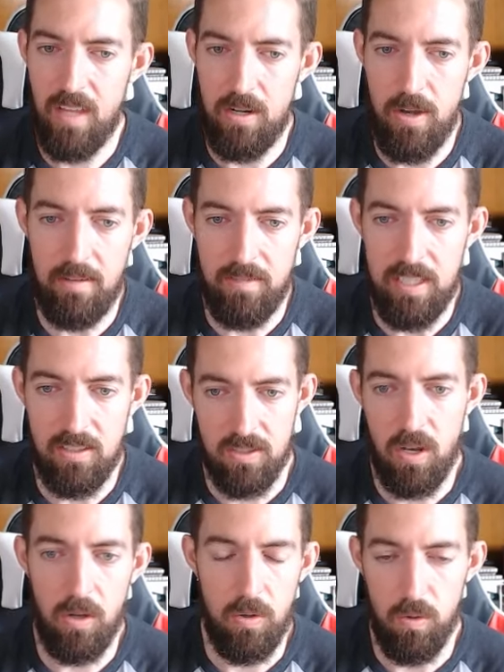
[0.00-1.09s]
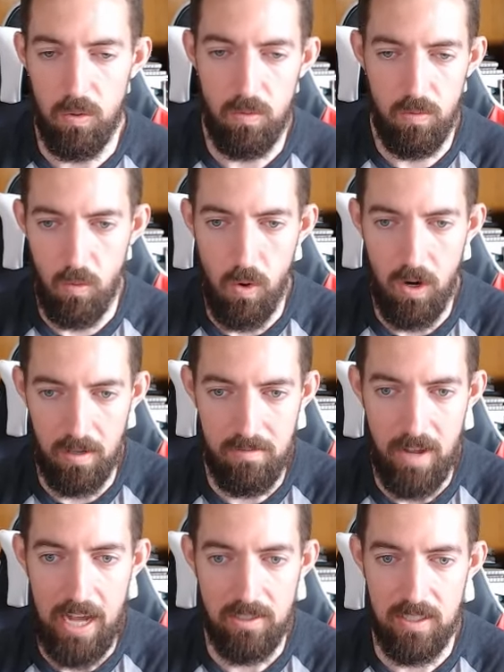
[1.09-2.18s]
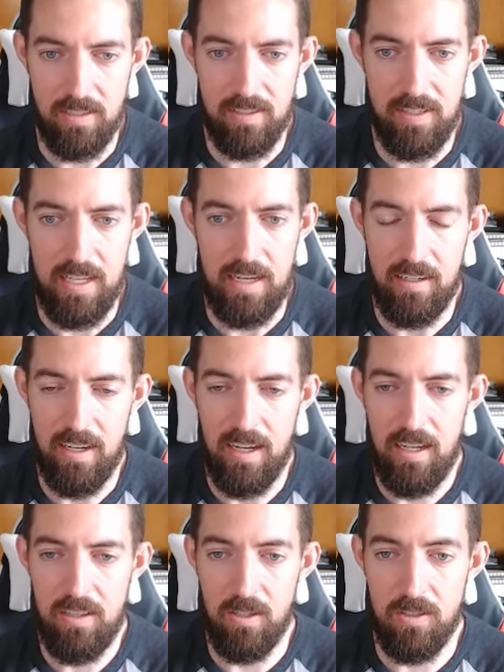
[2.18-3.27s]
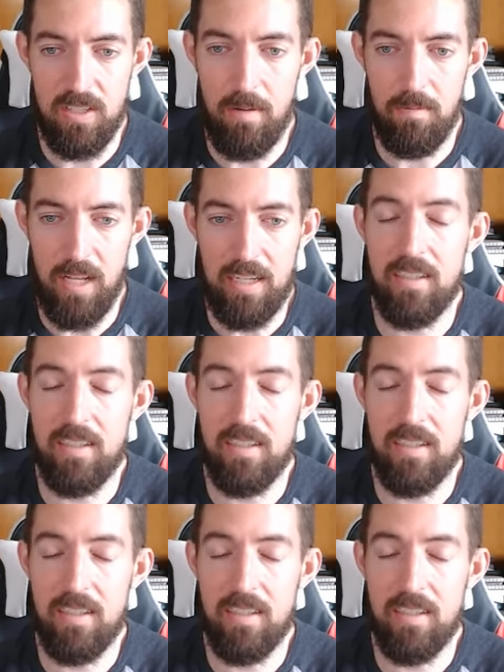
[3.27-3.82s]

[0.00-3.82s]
And you have these two warring factions that there's some like